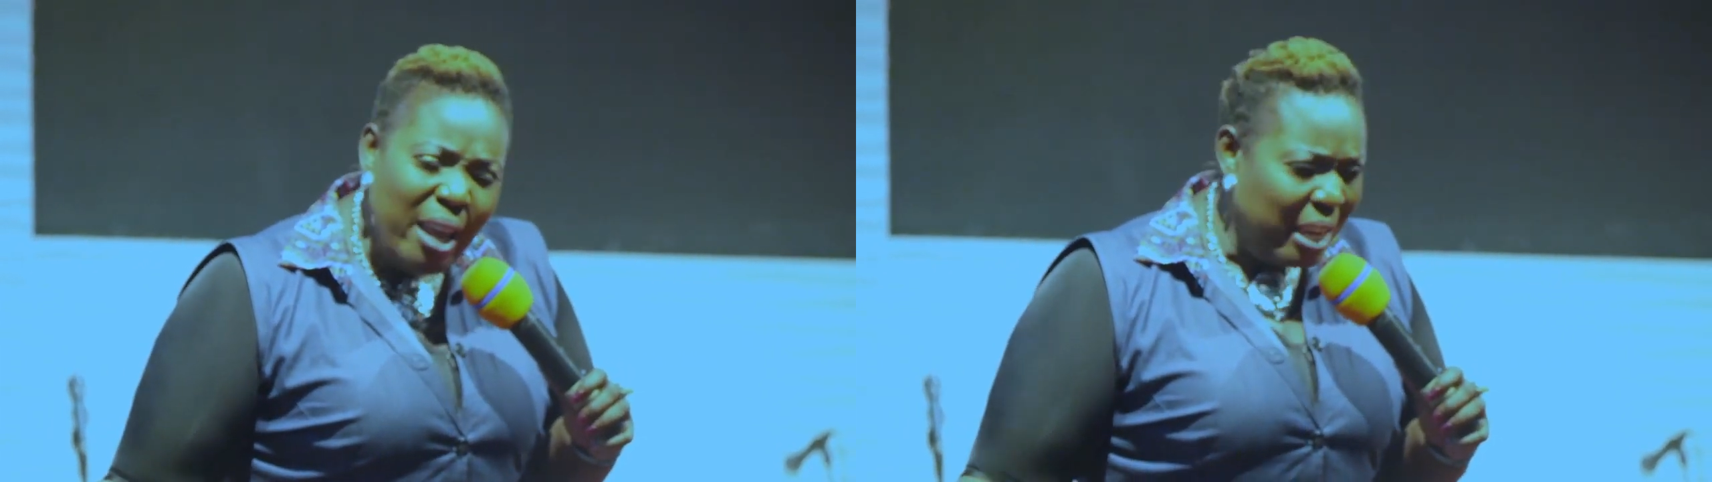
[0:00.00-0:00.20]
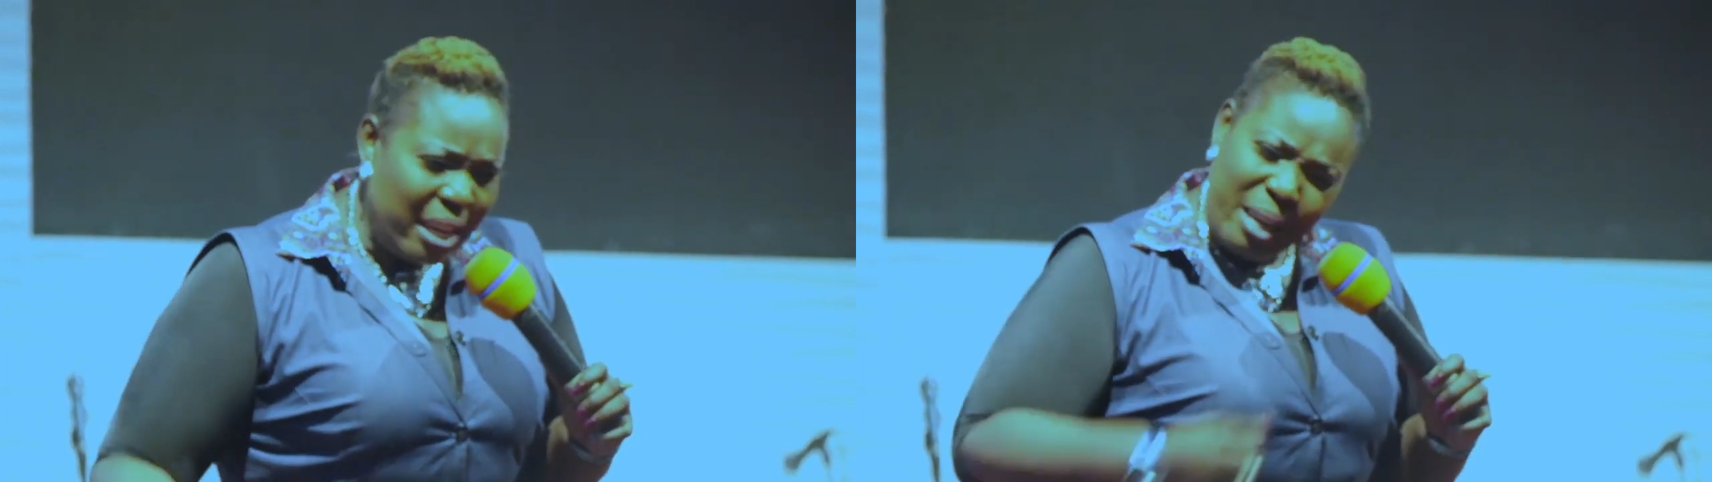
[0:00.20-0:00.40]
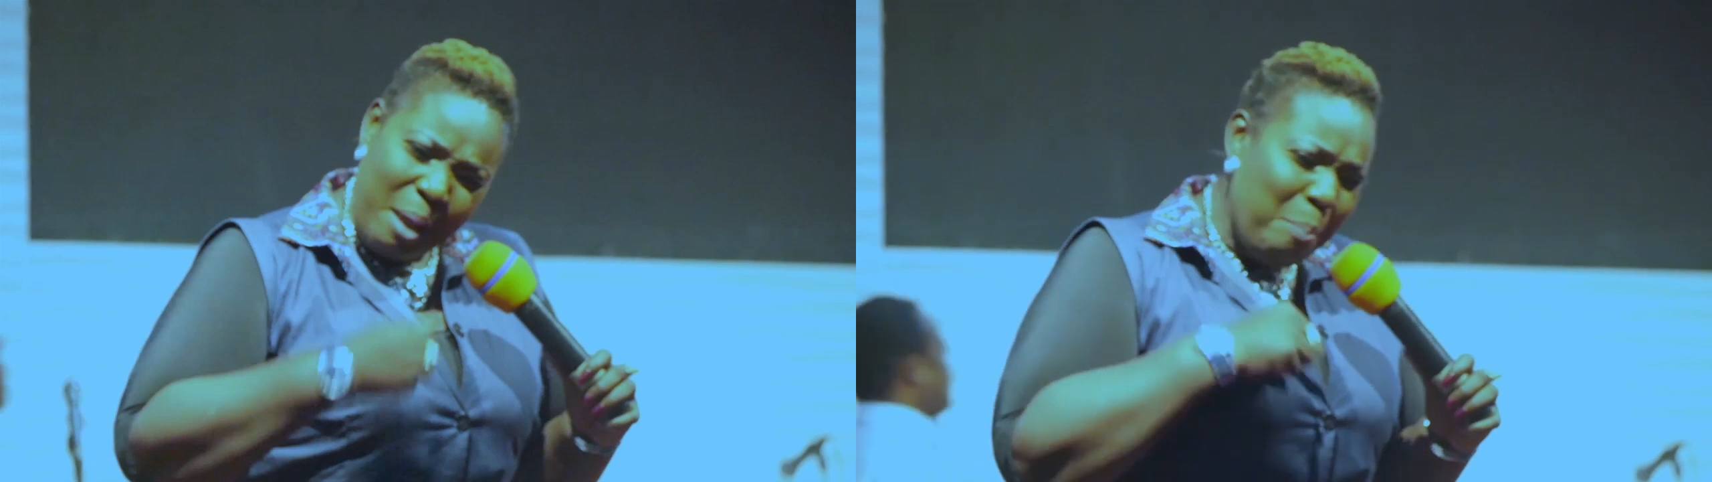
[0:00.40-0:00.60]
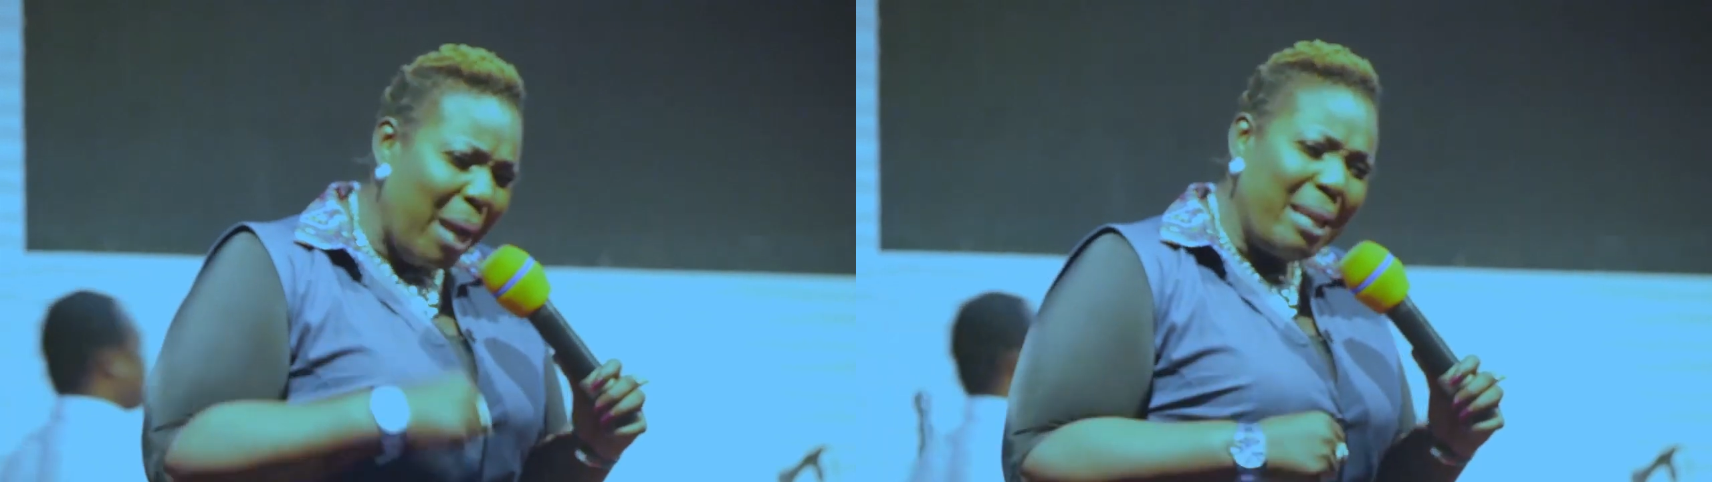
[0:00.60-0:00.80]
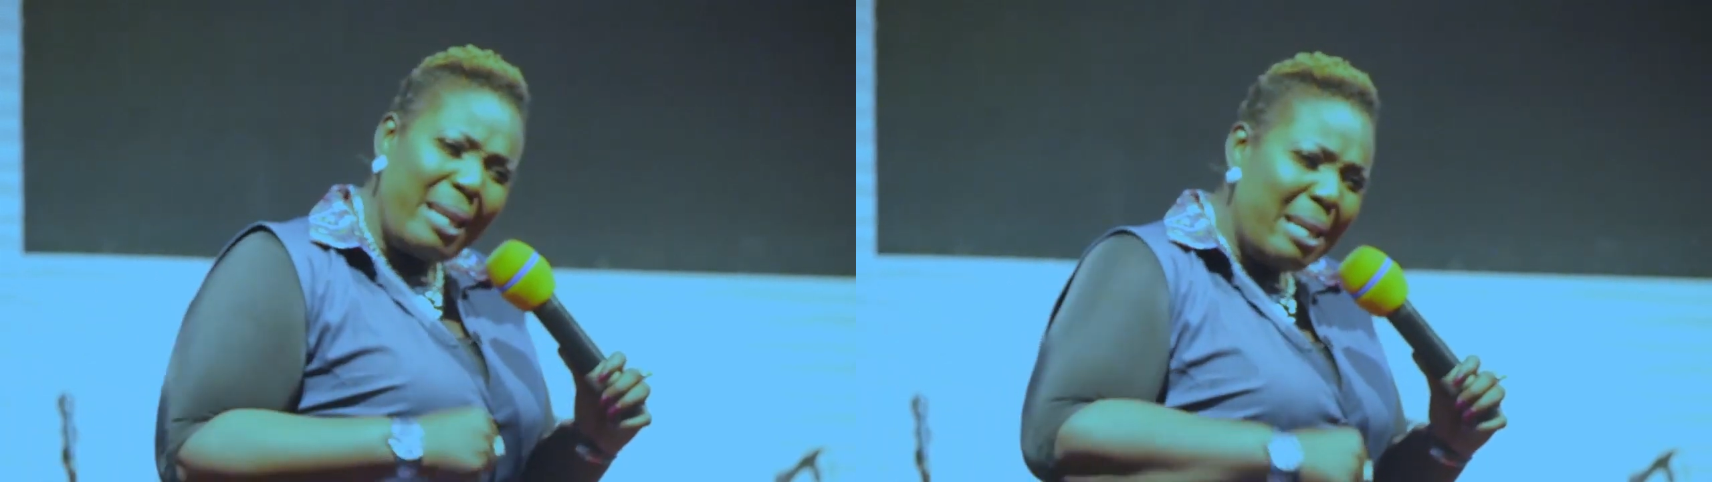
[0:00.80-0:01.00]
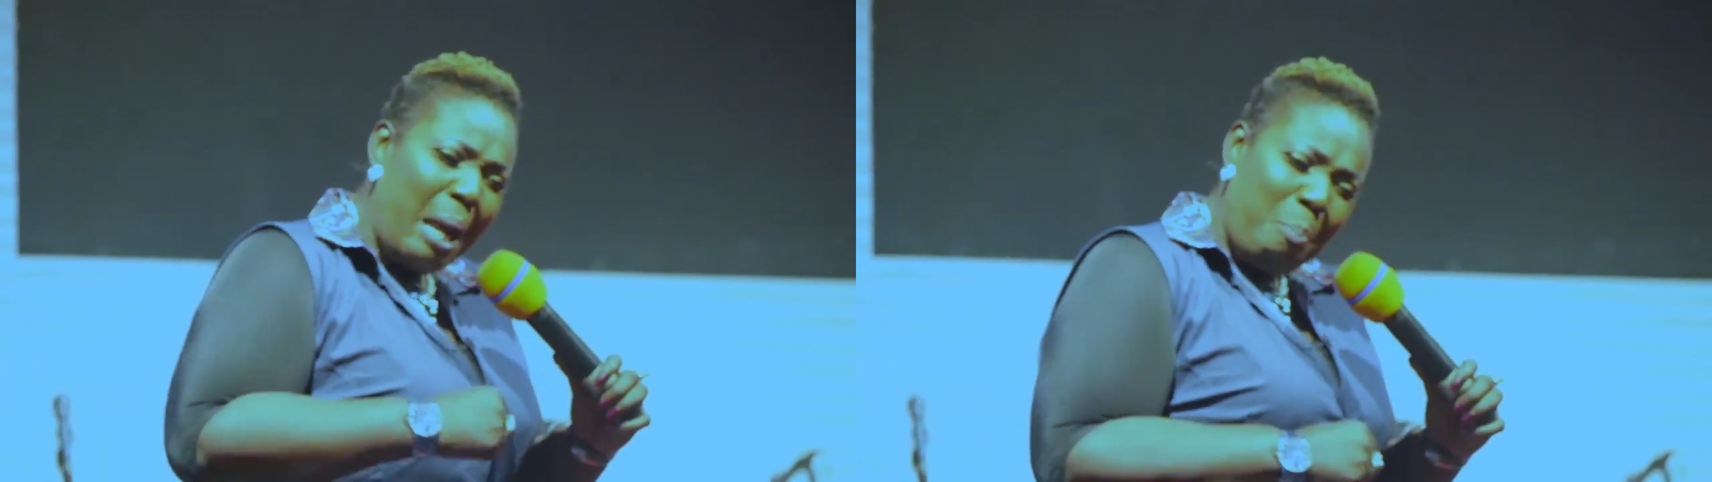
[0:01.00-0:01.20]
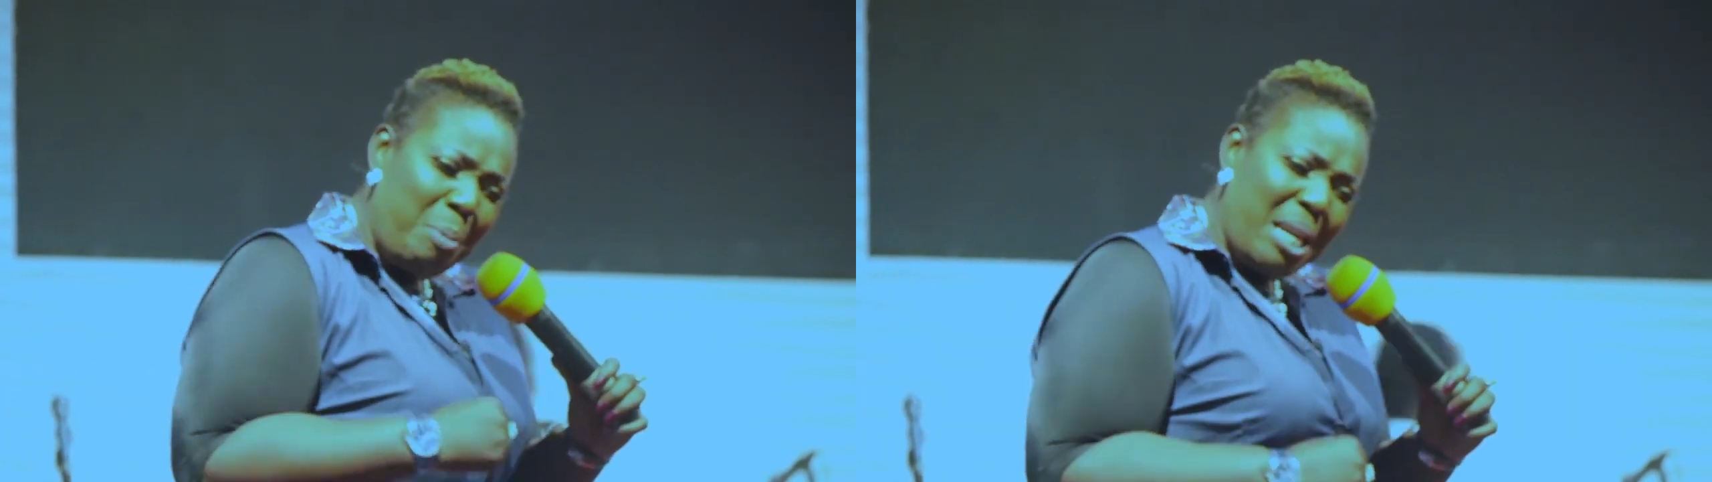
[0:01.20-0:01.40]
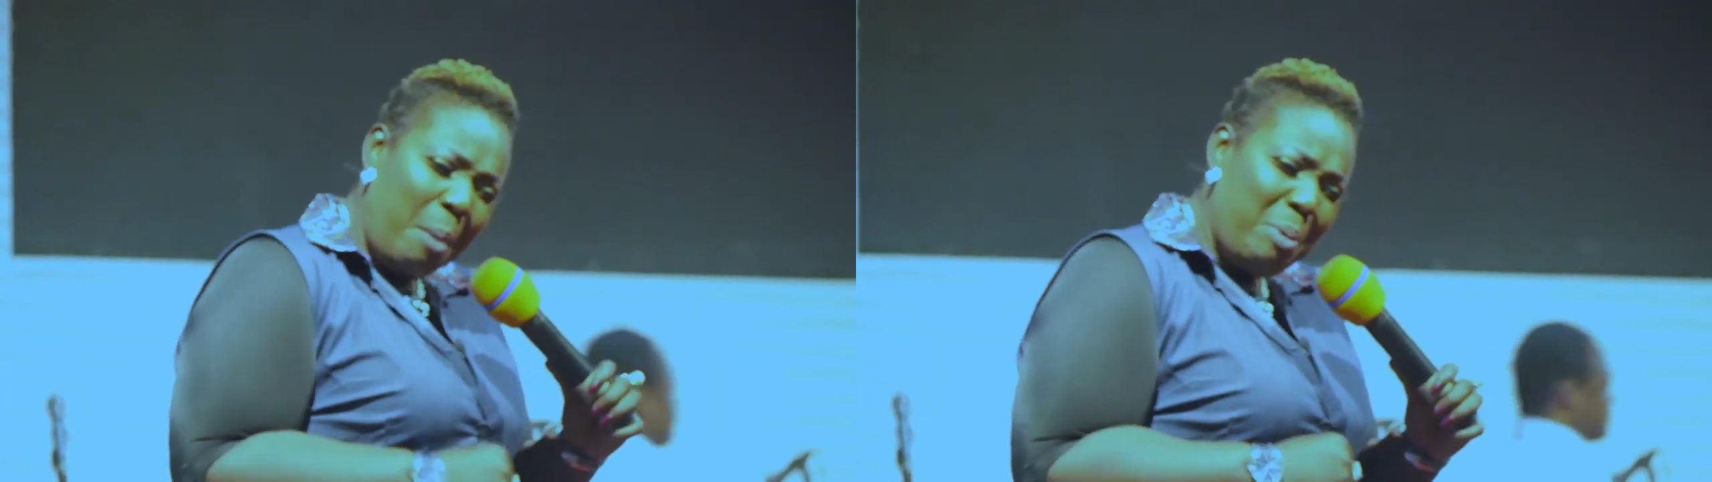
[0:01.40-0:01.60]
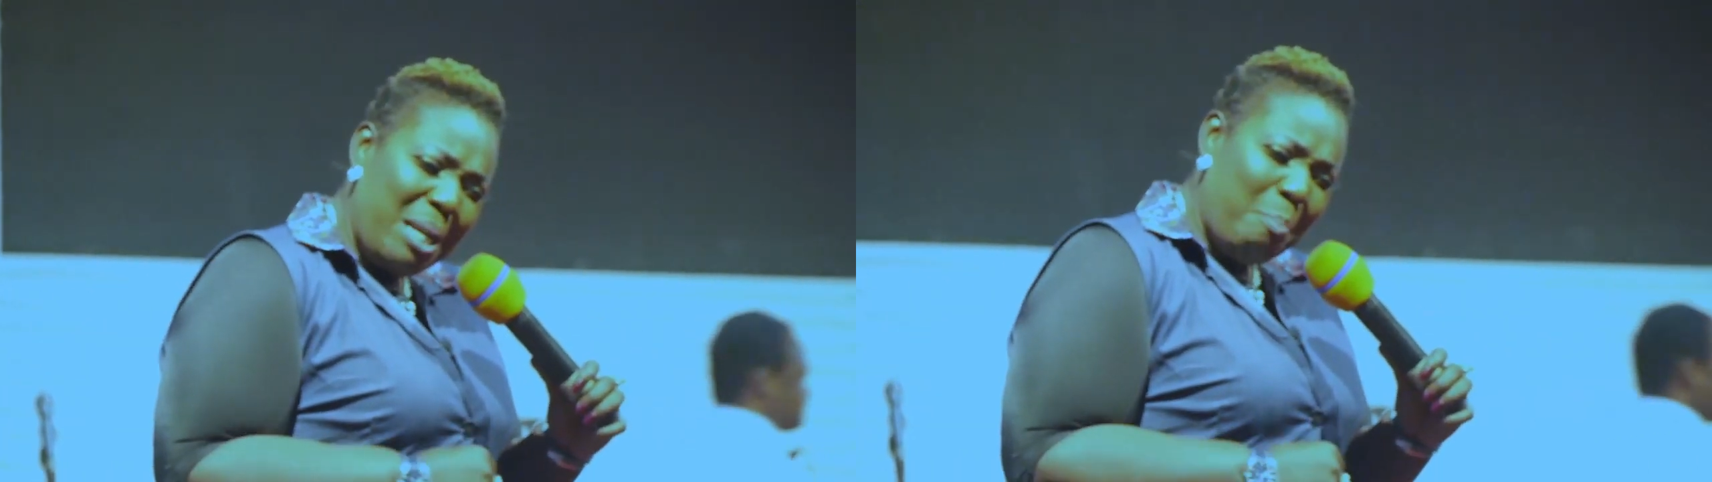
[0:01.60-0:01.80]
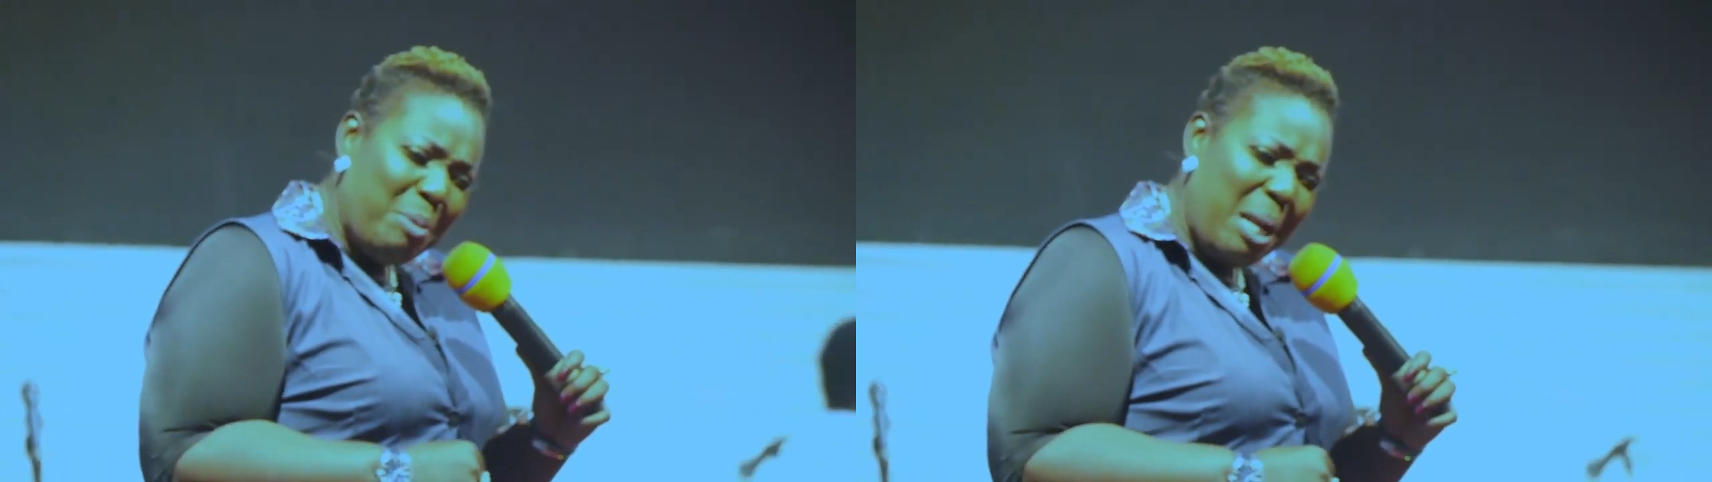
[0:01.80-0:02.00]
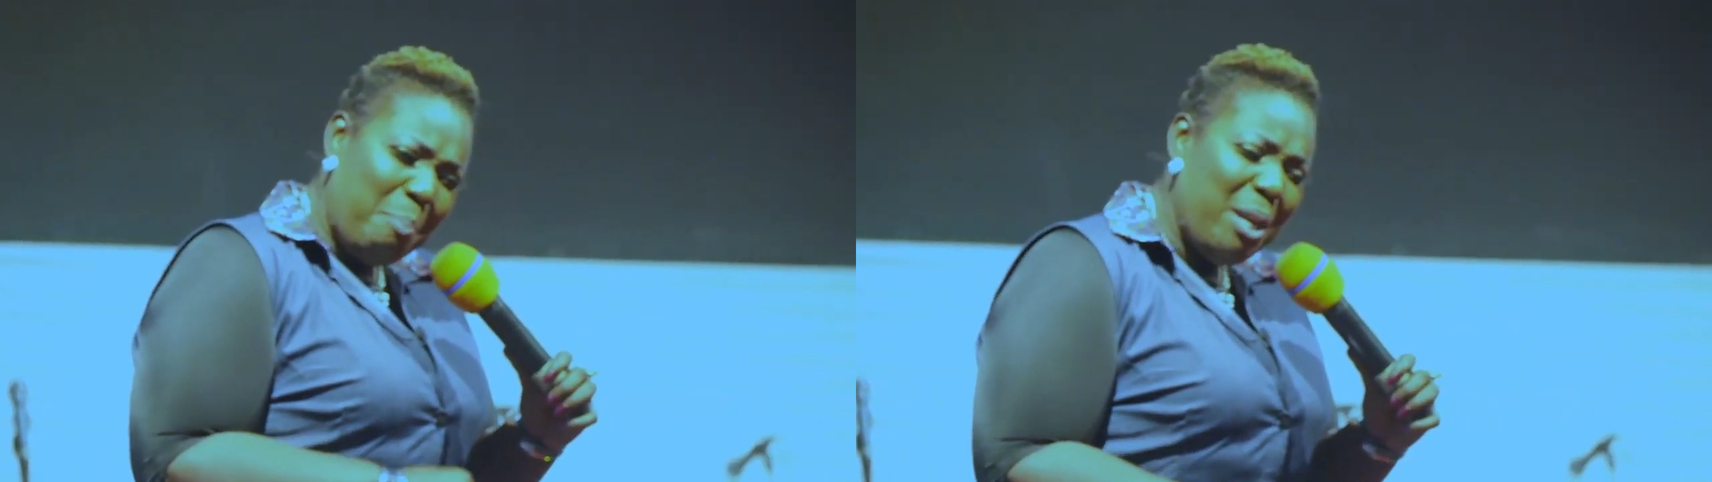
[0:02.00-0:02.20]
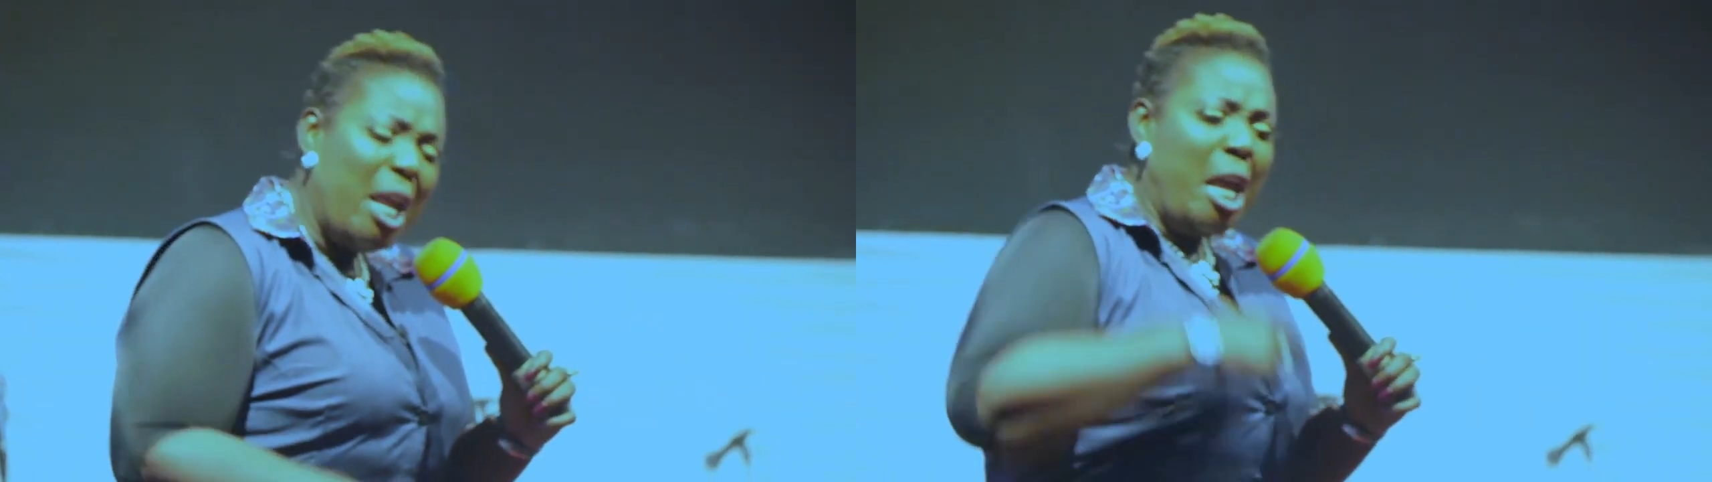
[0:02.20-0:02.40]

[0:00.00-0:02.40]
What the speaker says: He came back again and prayed and prayed and prayed and prayed.